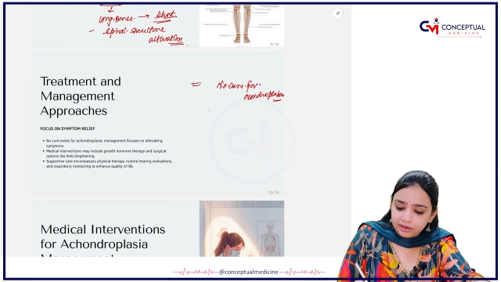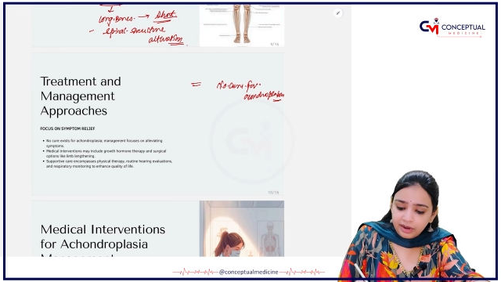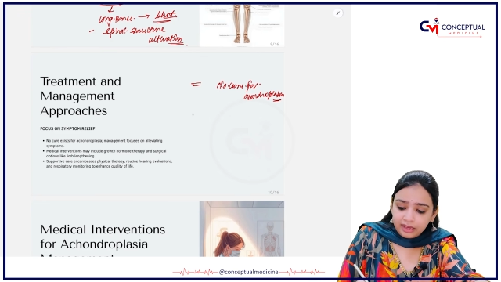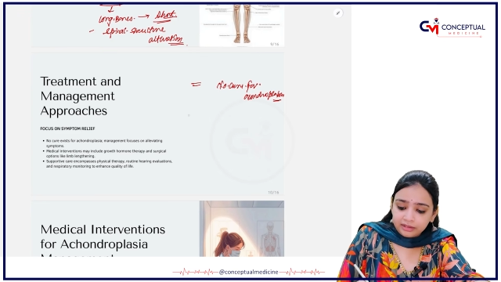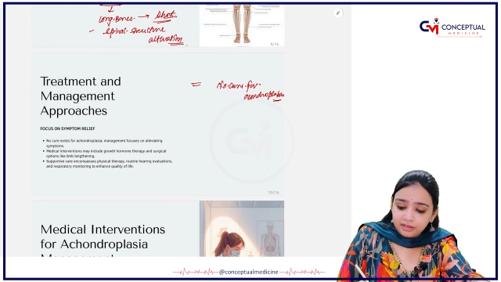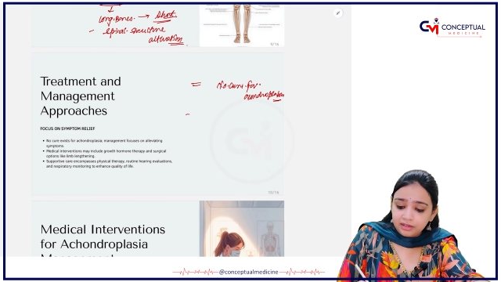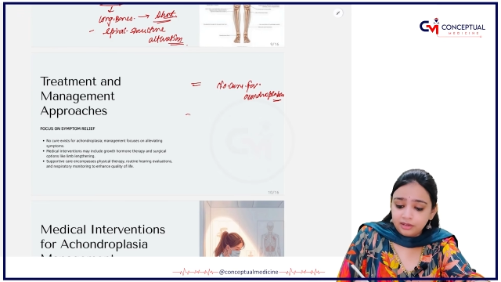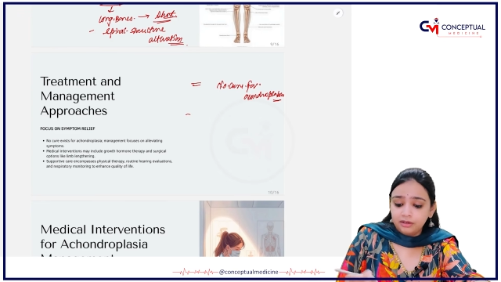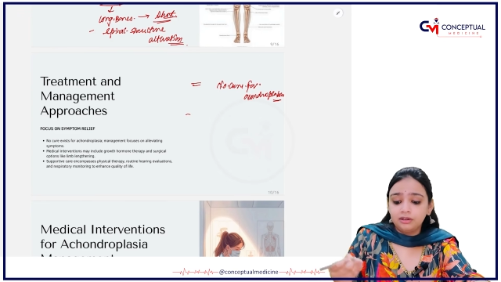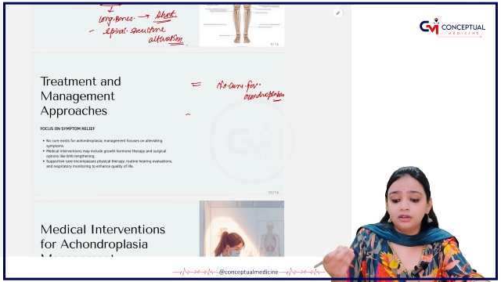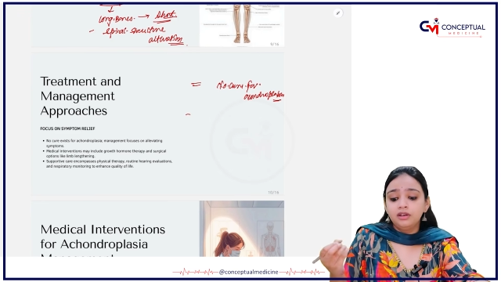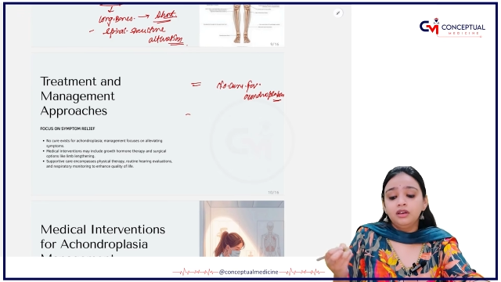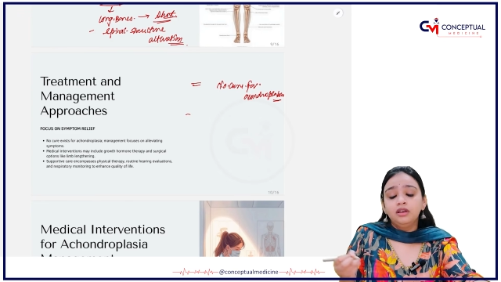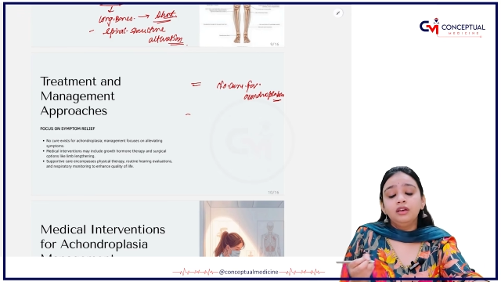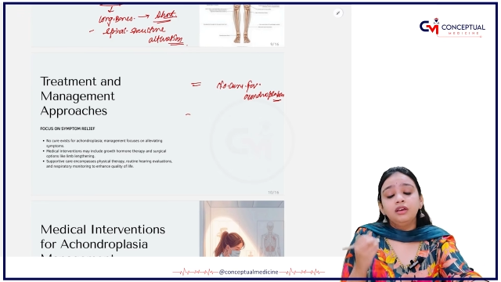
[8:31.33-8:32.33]
Rather than,
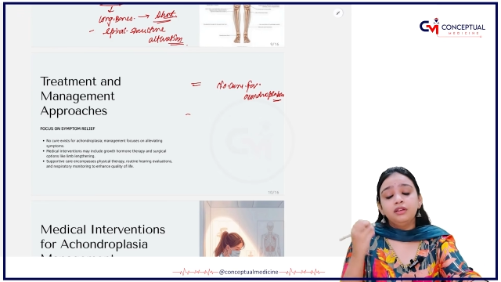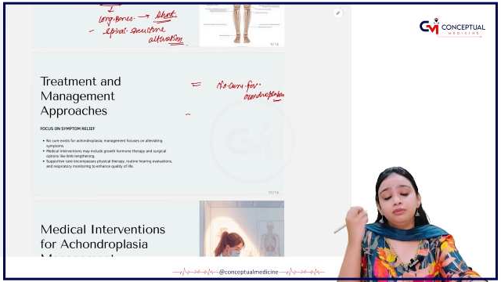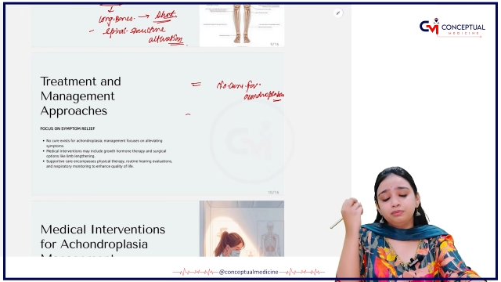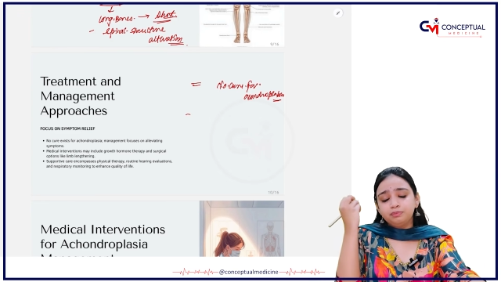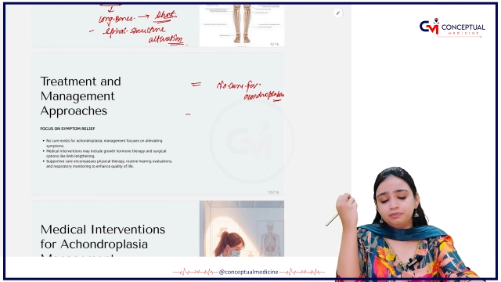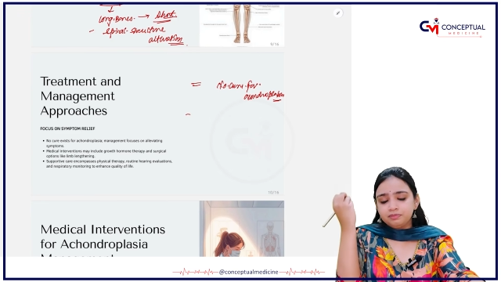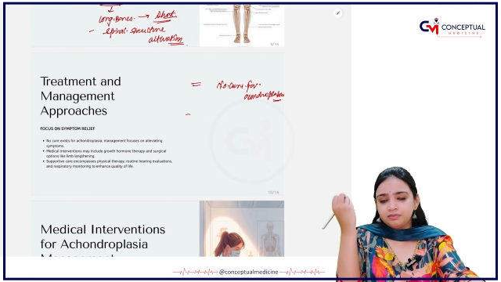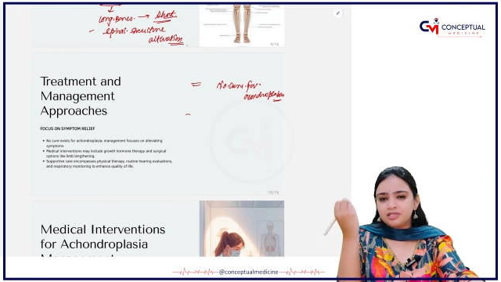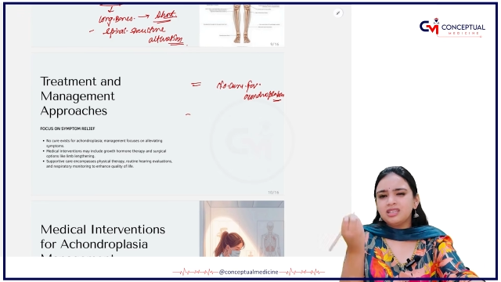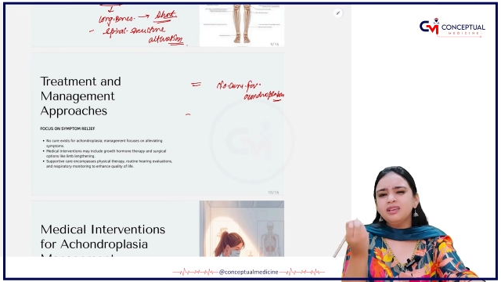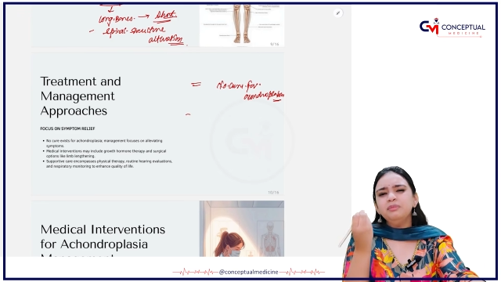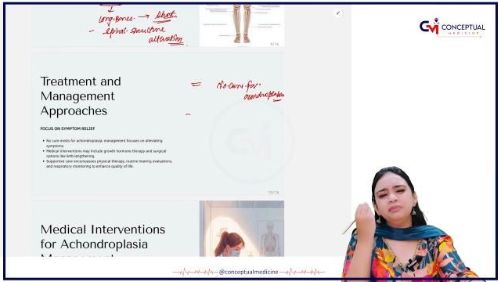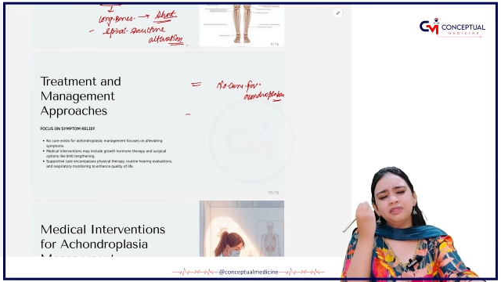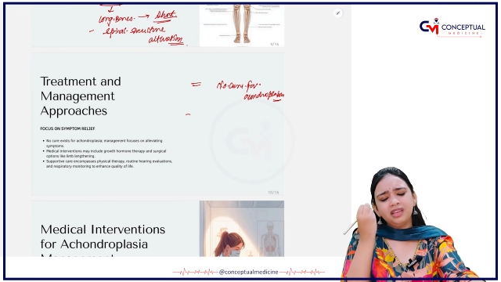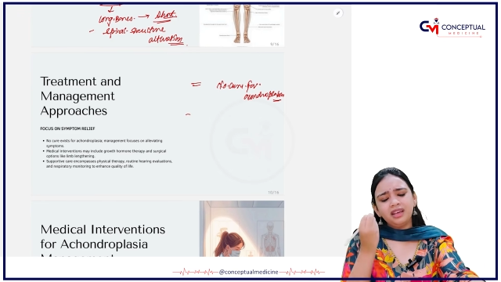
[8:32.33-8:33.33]
see,
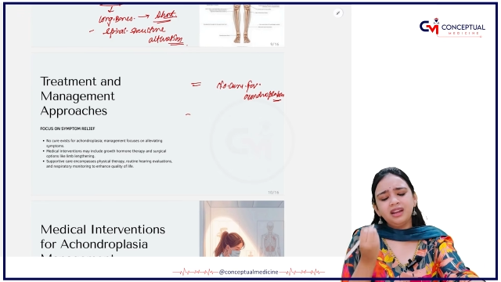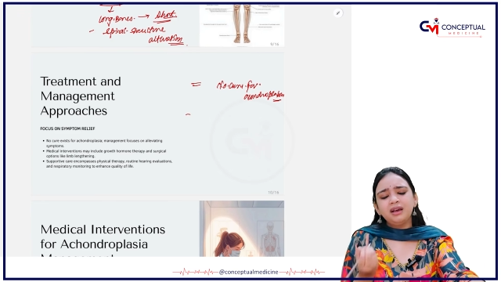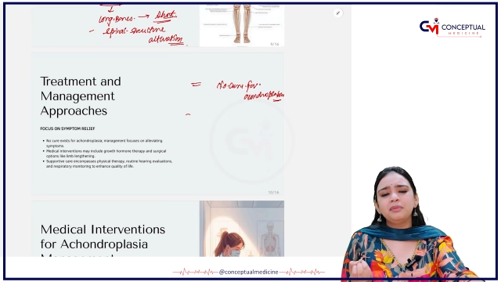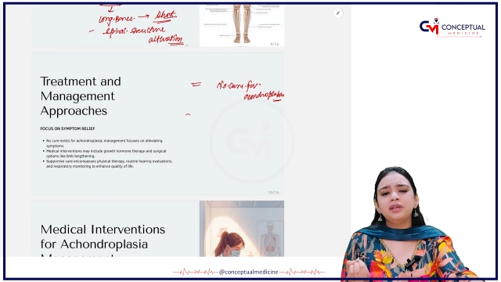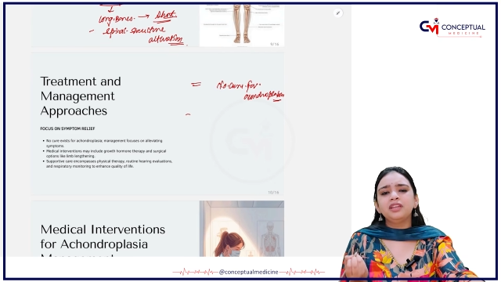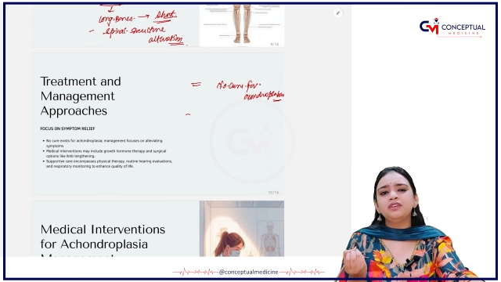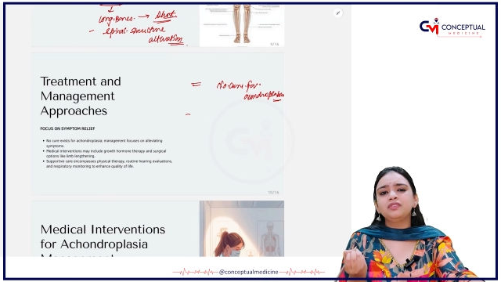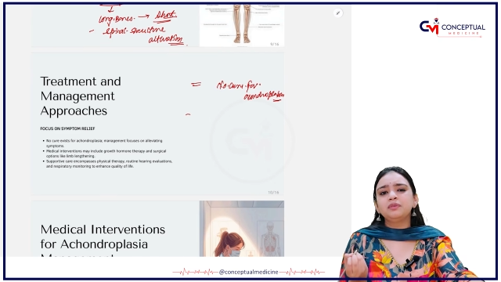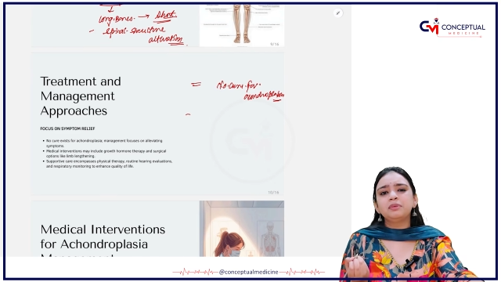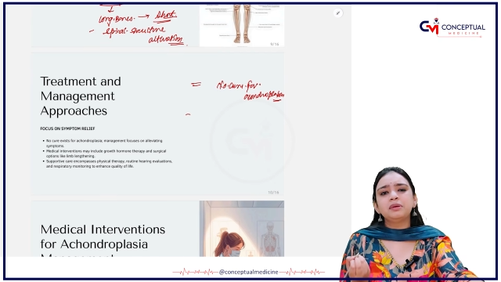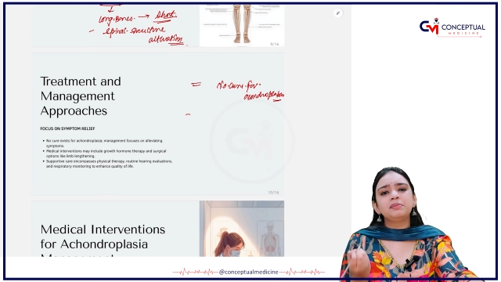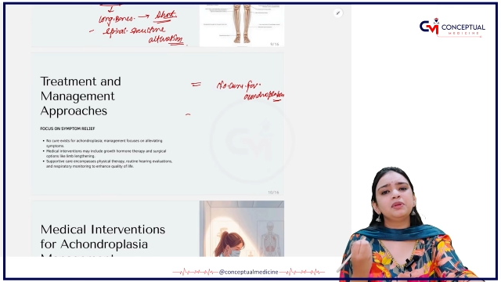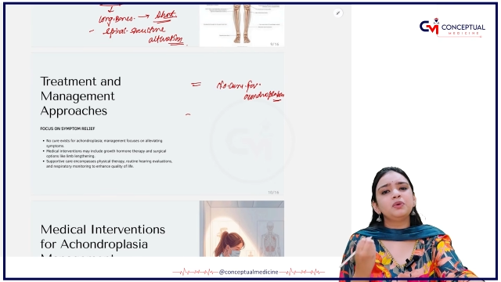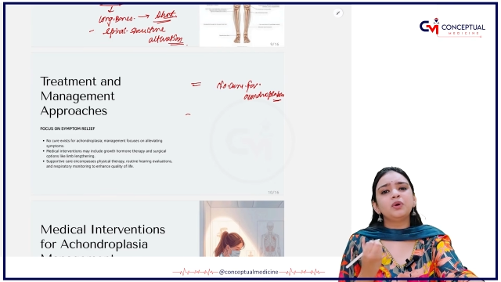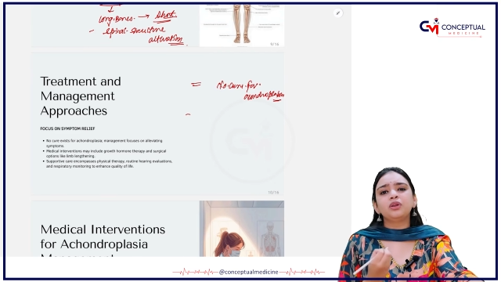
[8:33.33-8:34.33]
there are many of the
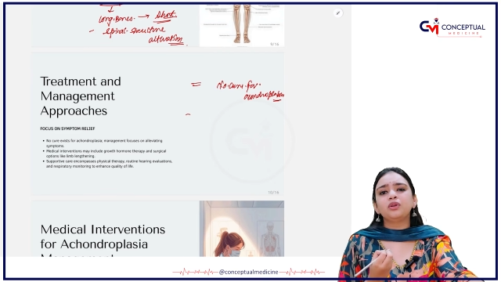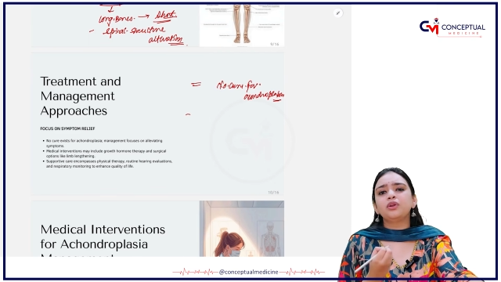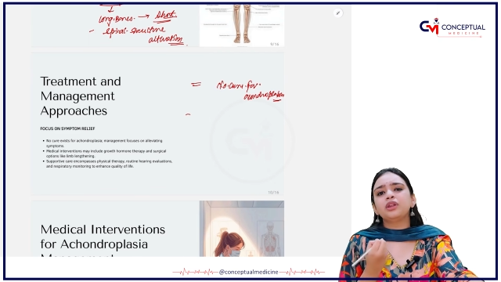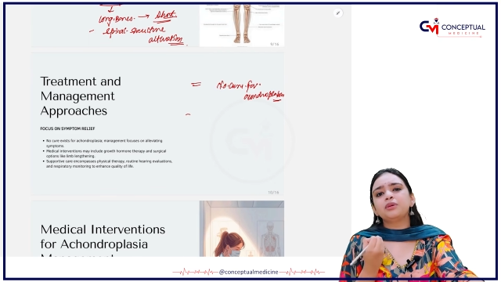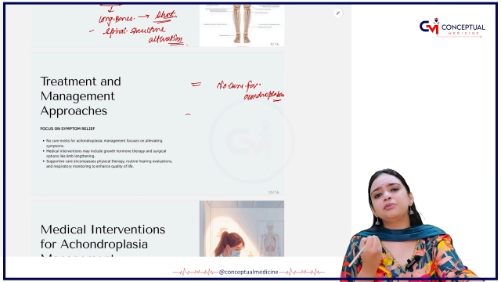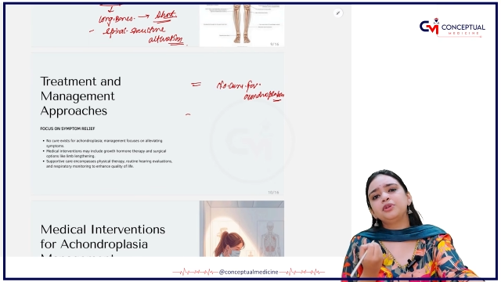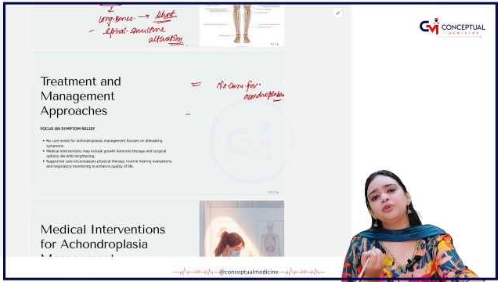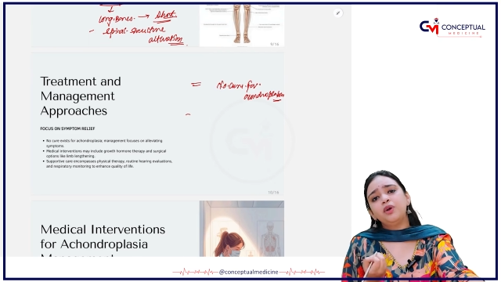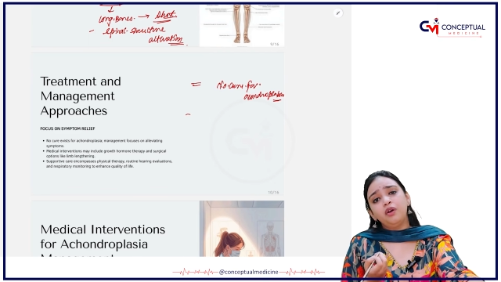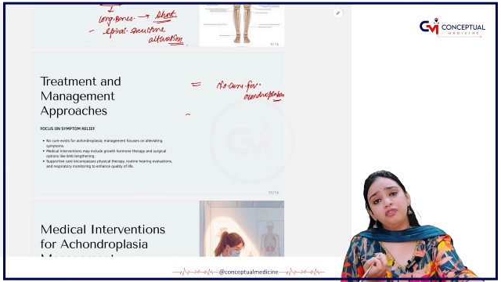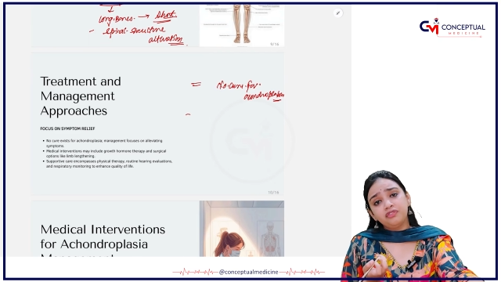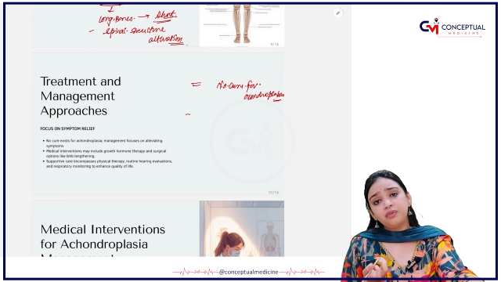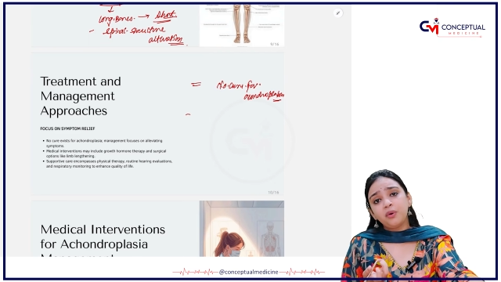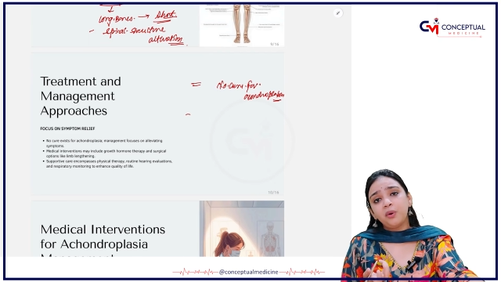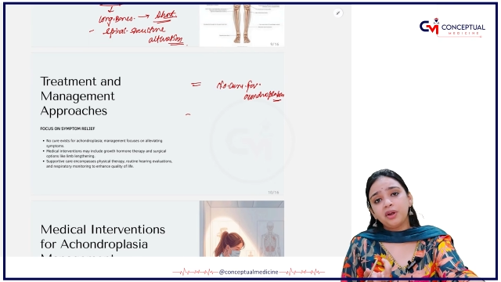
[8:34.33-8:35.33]
people who are not able to
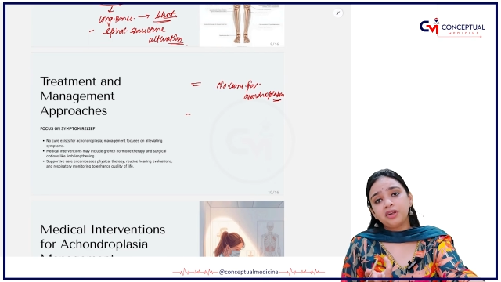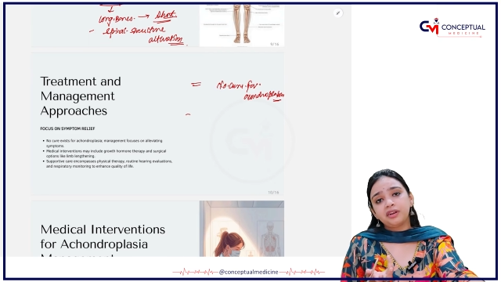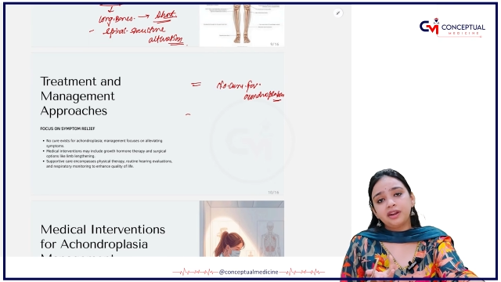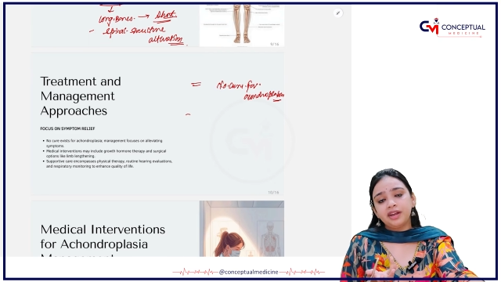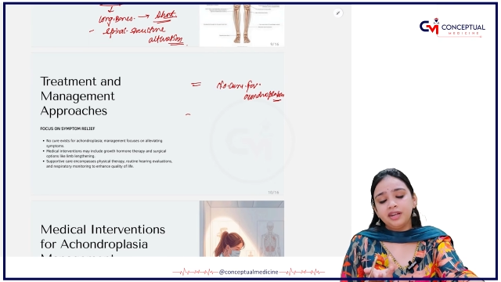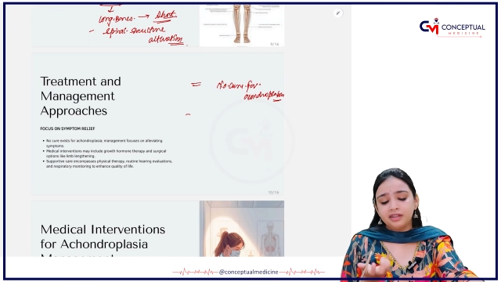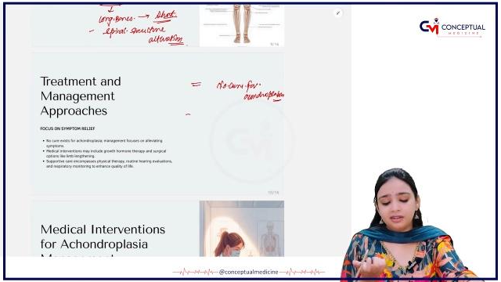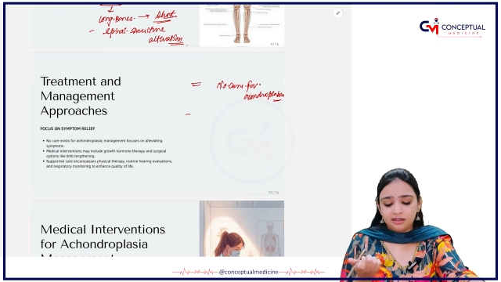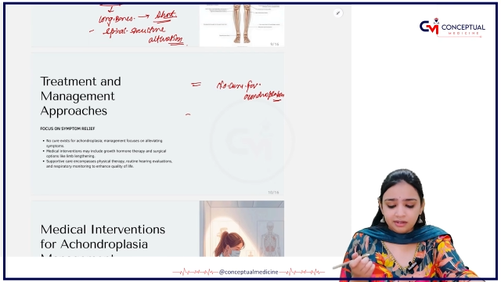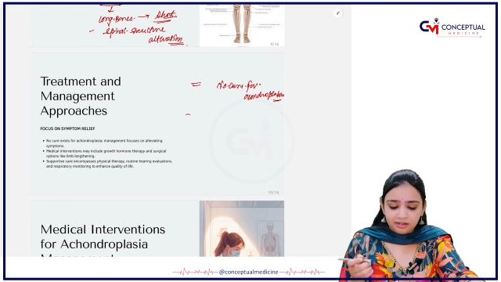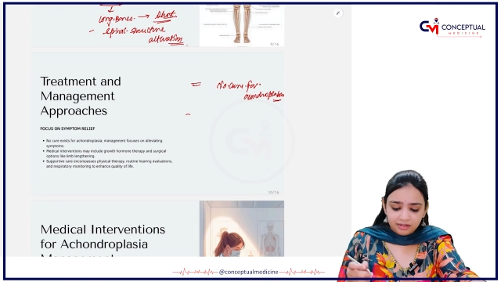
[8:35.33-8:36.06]
afford, right?